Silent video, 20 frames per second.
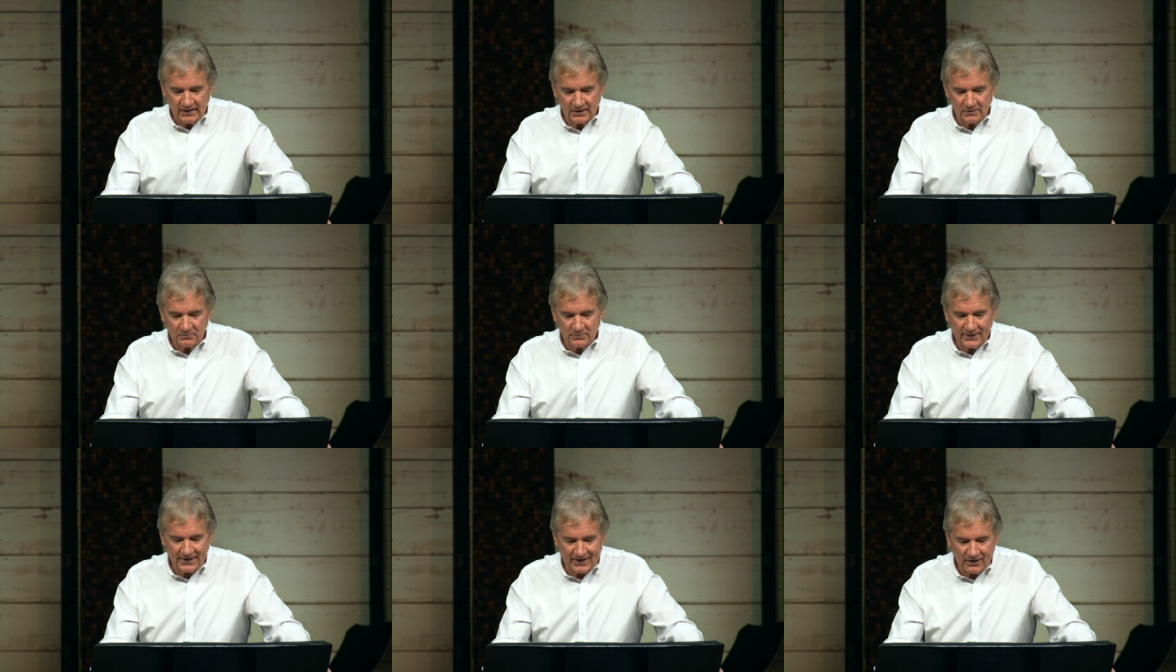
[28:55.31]

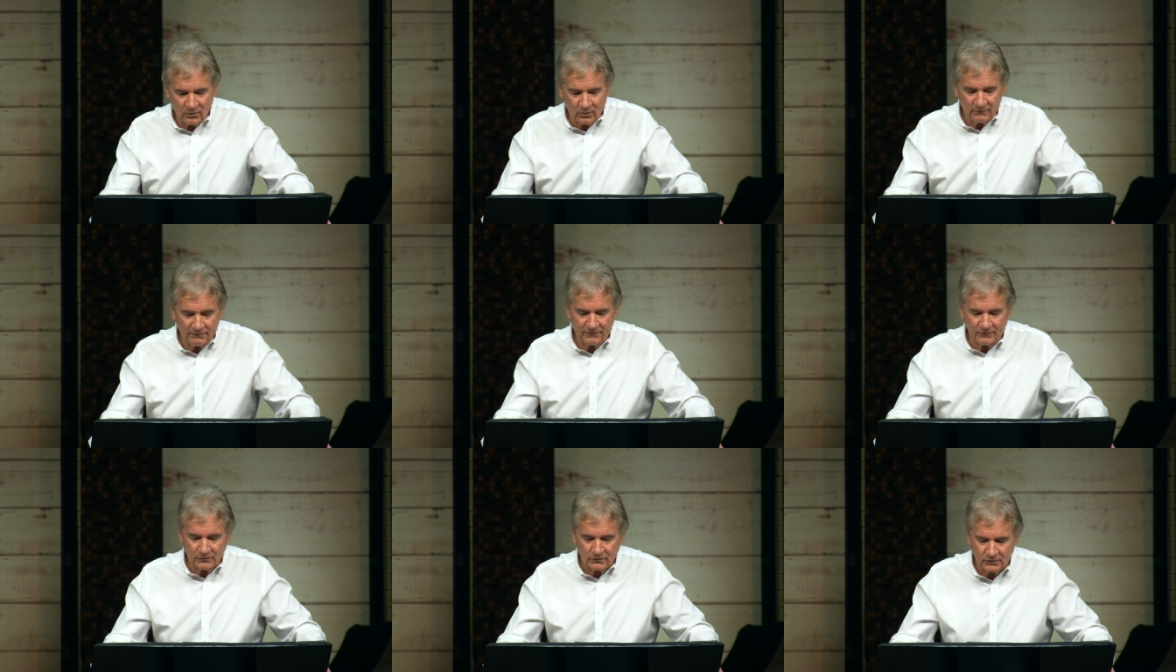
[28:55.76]
a
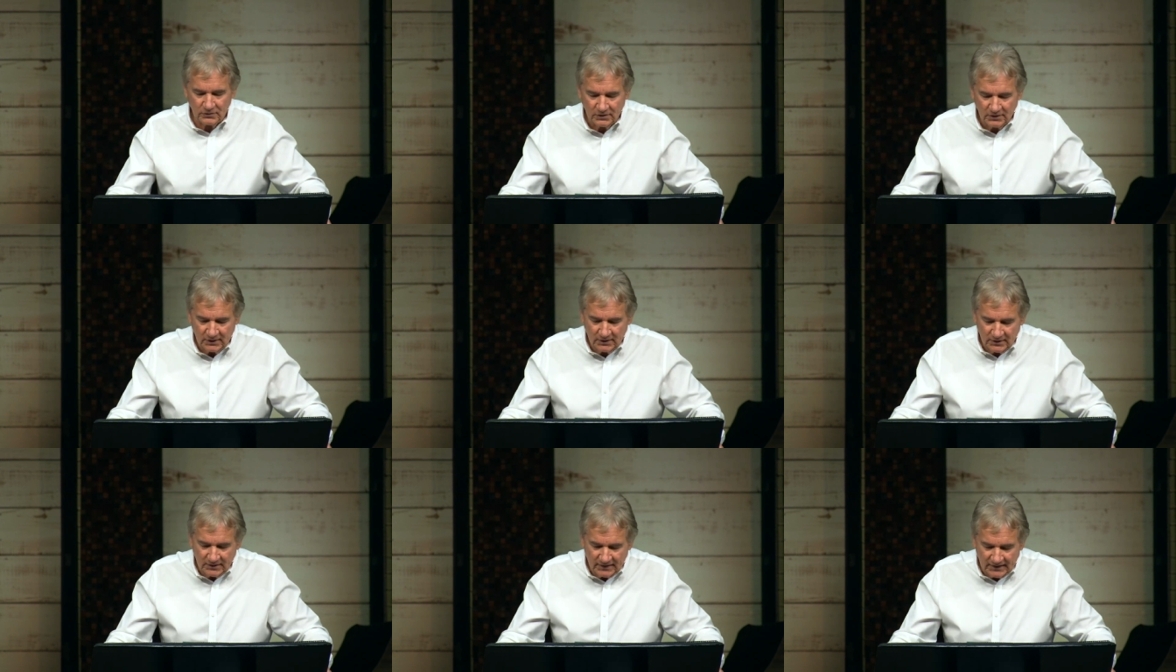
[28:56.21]
powerful
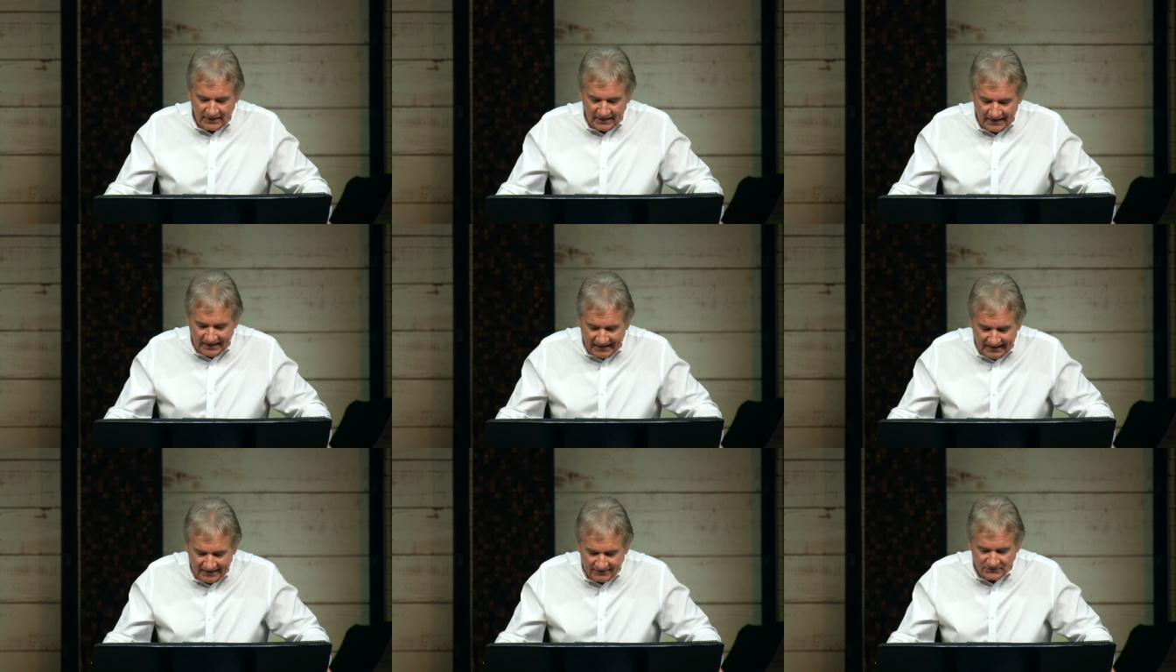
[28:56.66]

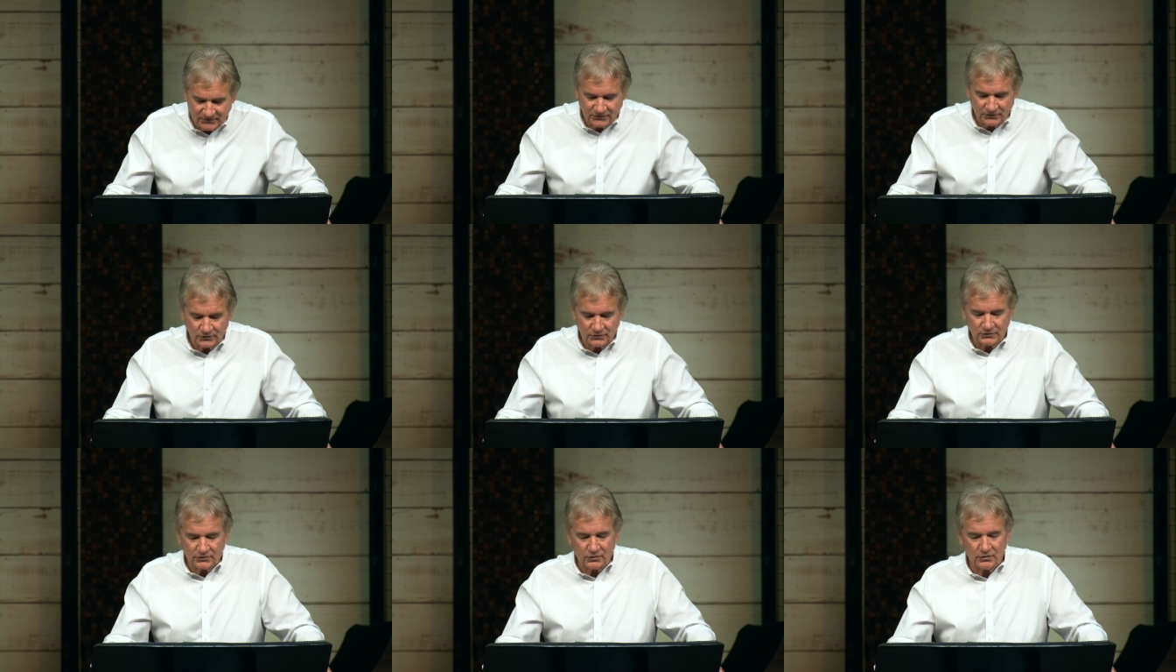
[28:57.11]

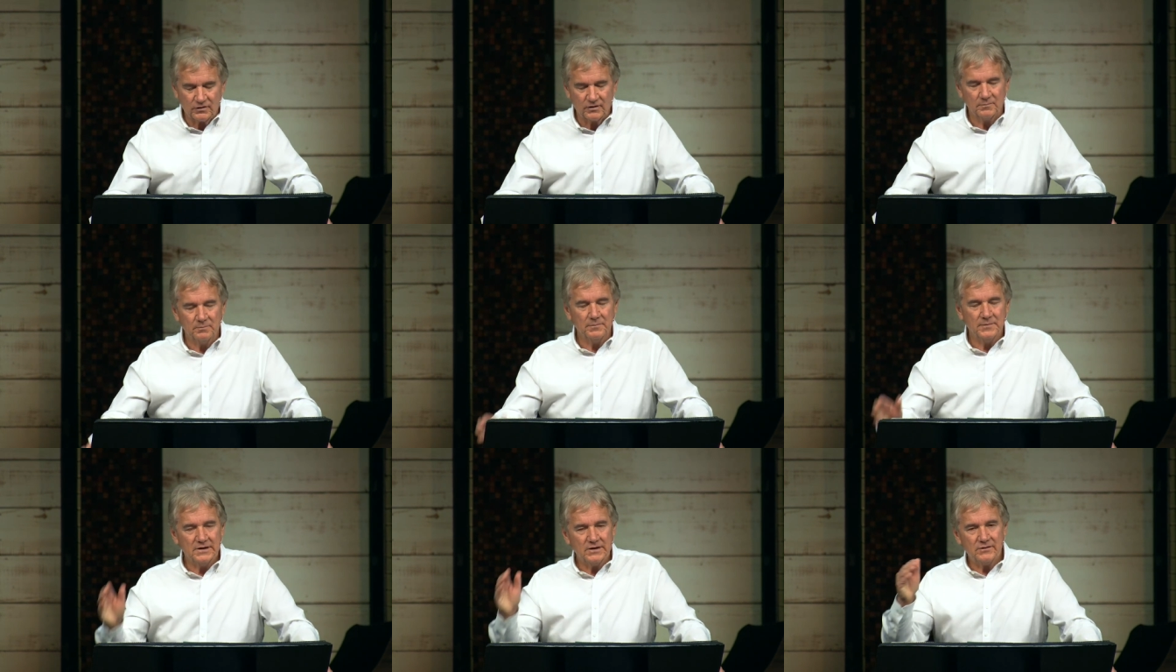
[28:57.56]
answer to
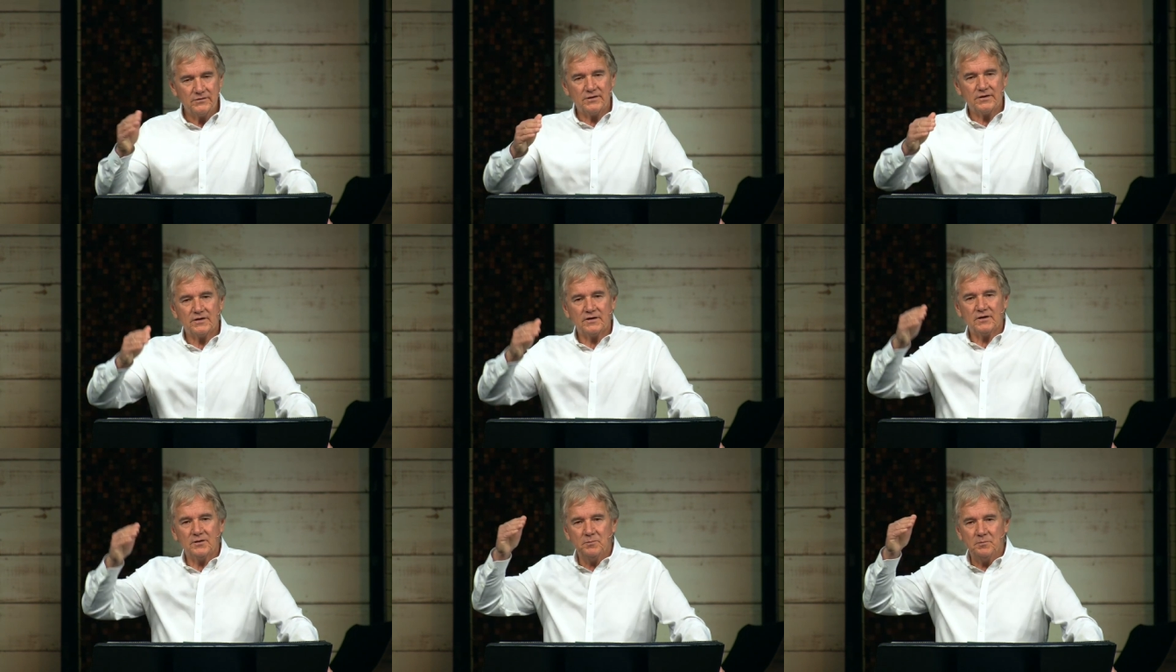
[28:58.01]
the
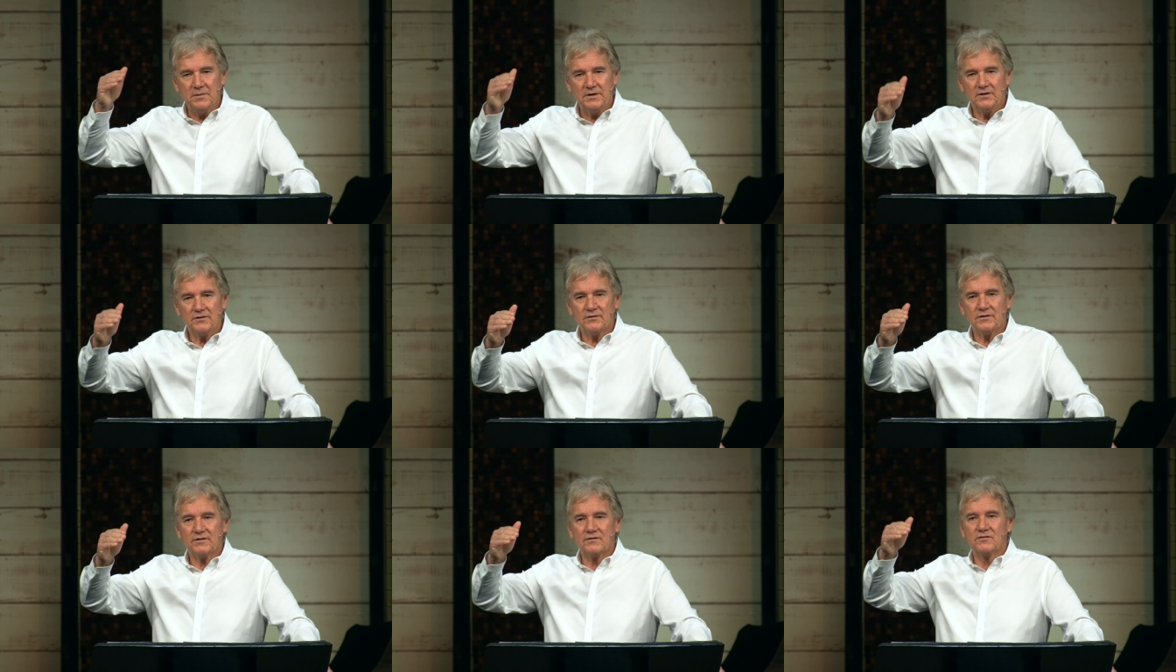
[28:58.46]
million and
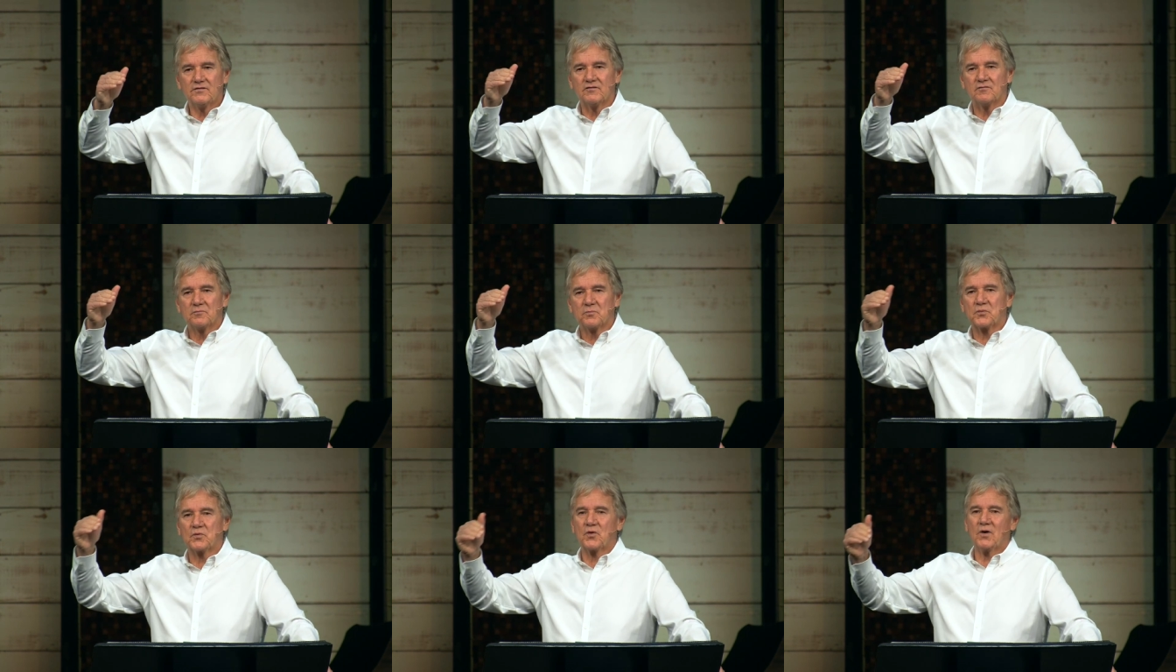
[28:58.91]
millions
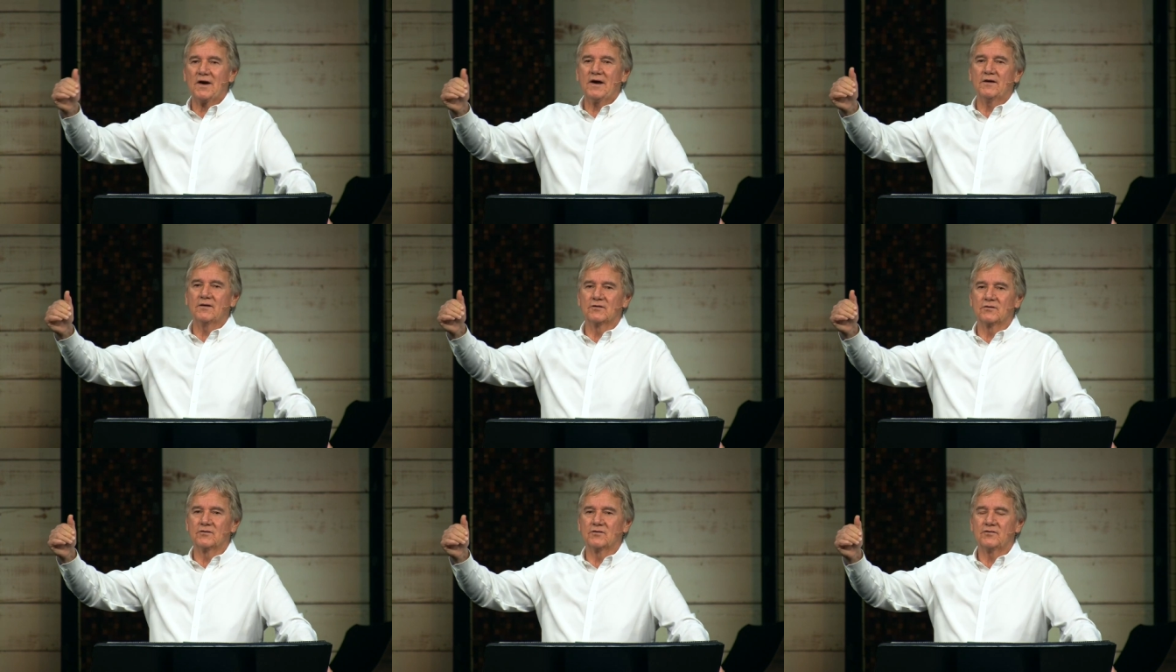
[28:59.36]
of
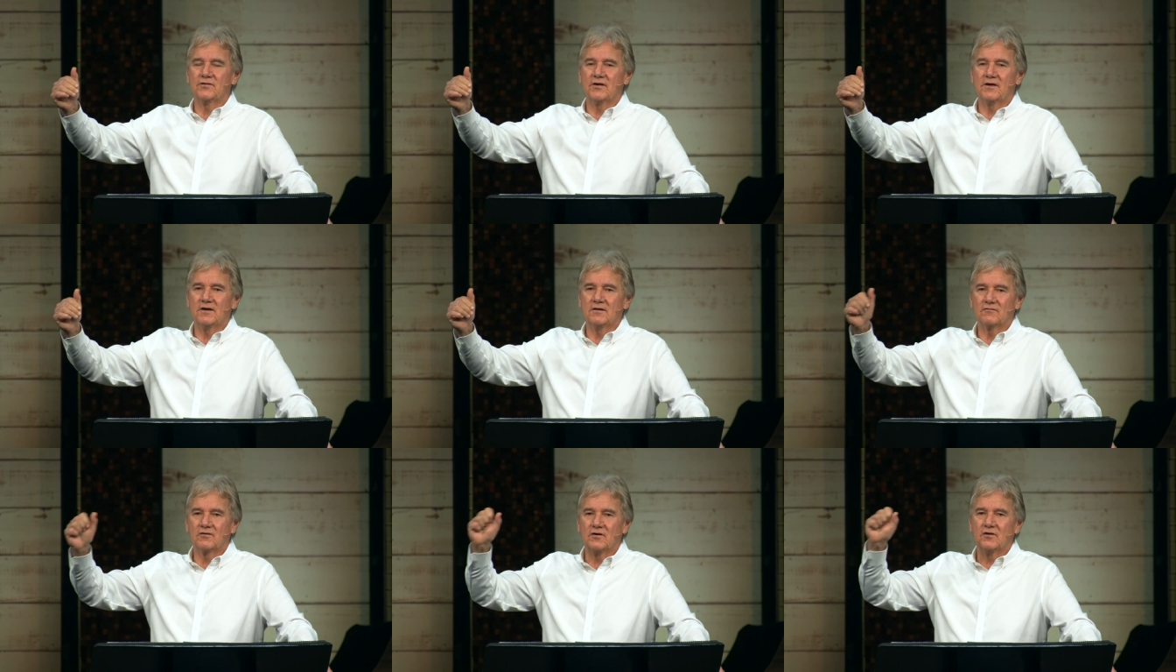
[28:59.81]
prayers
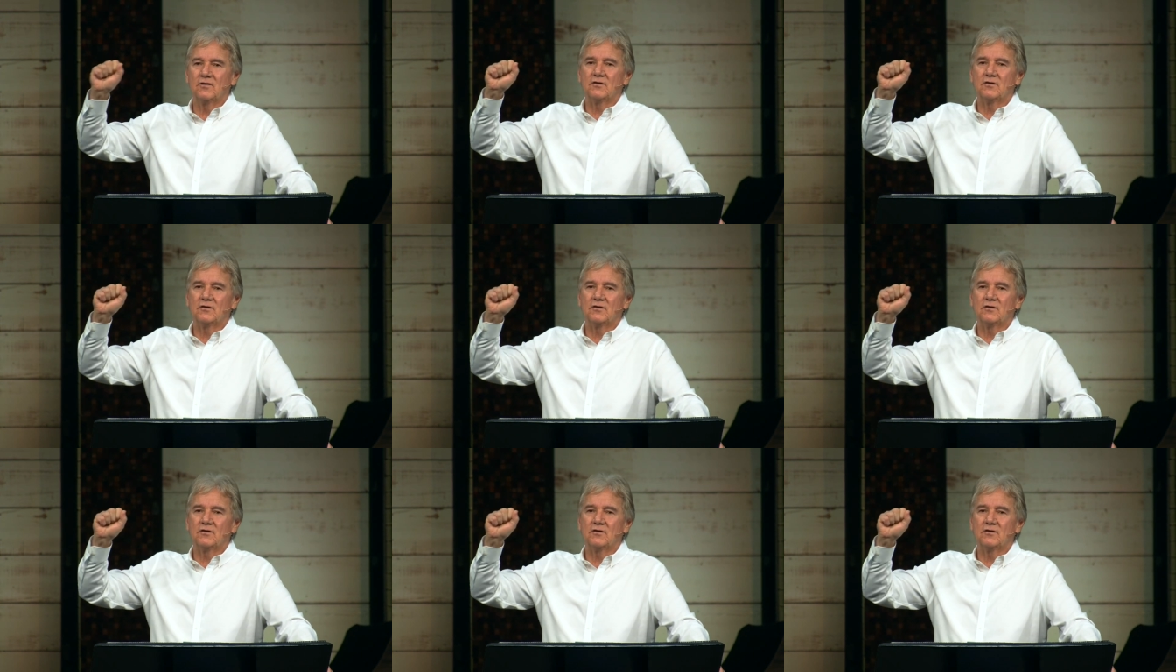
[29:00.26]
that have